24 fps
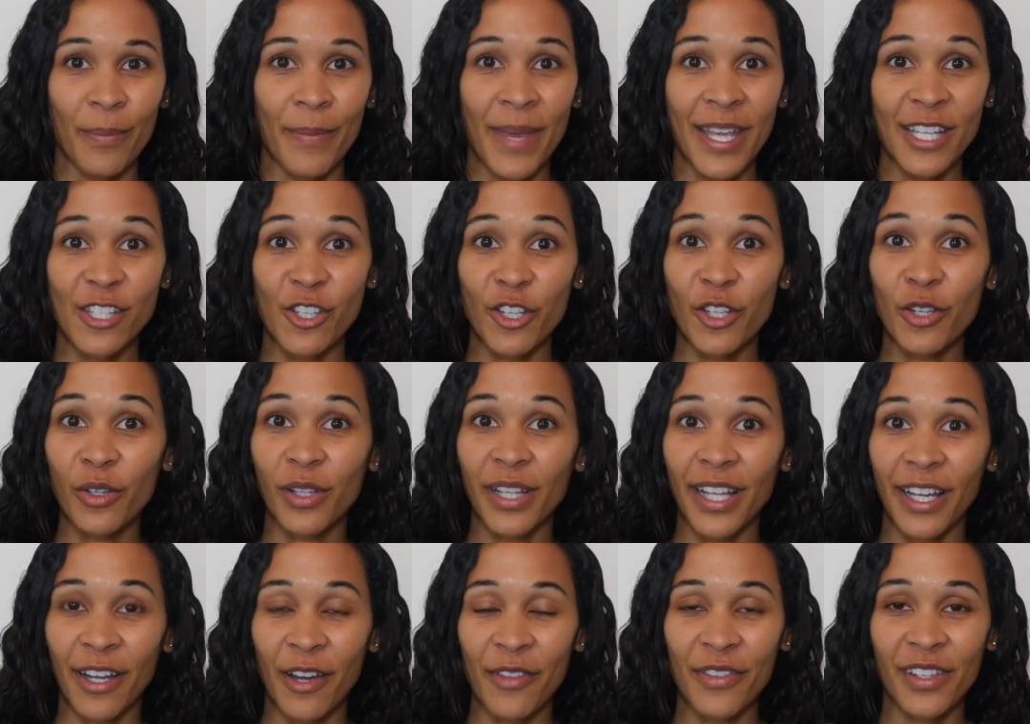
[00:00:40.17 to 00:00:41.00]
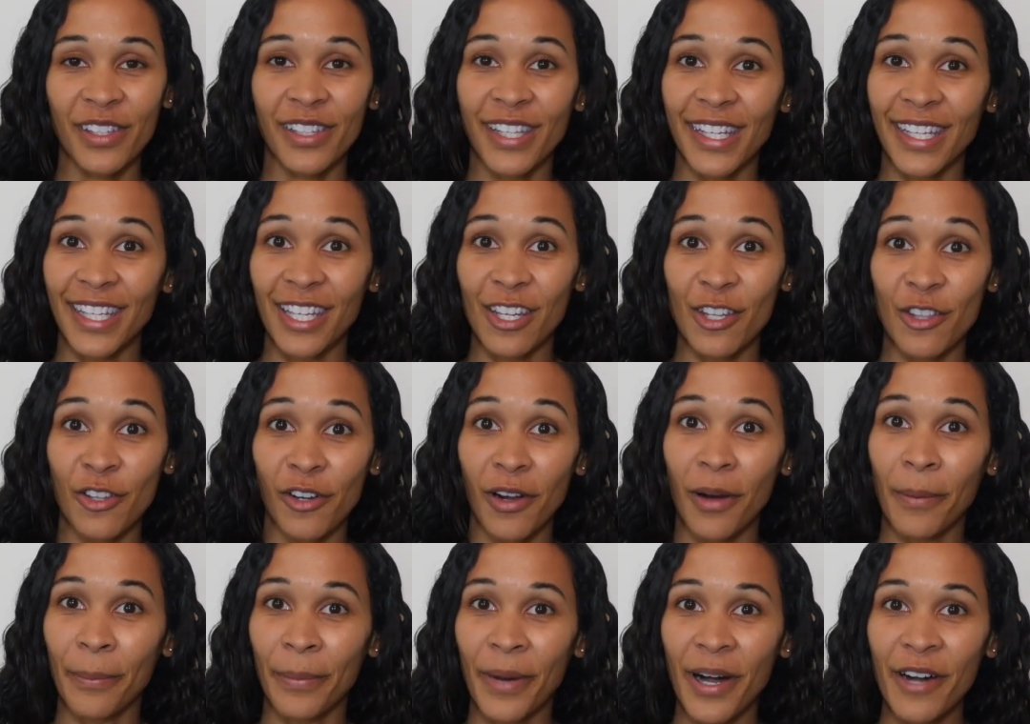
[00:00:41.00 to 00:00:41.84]
make sure you click on the link either
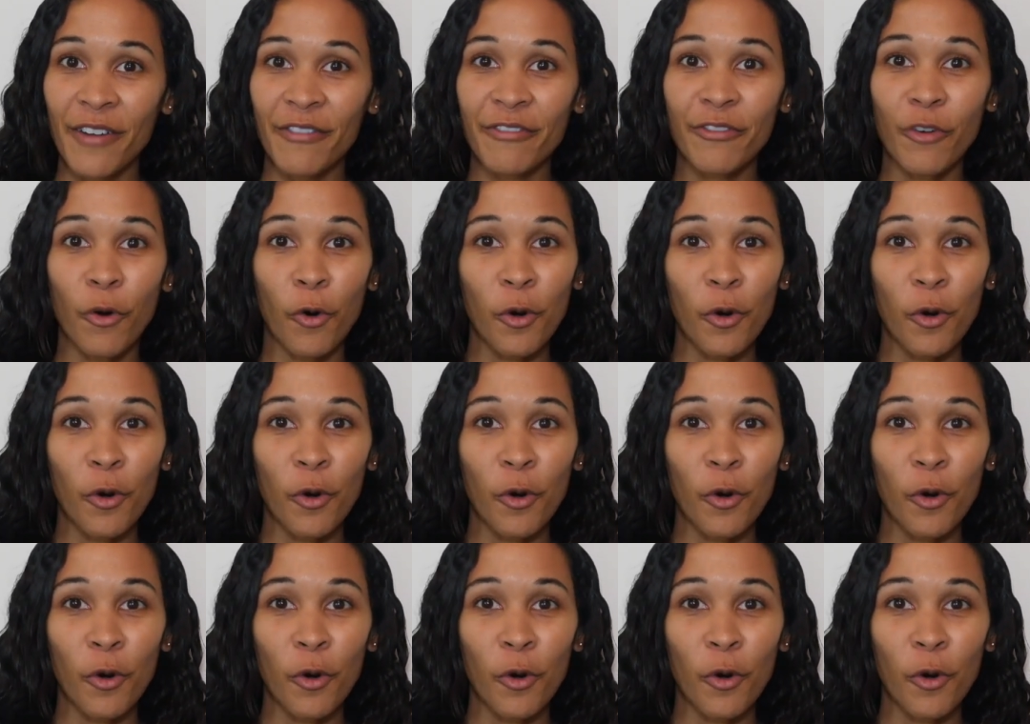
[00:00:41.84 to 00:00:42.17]
above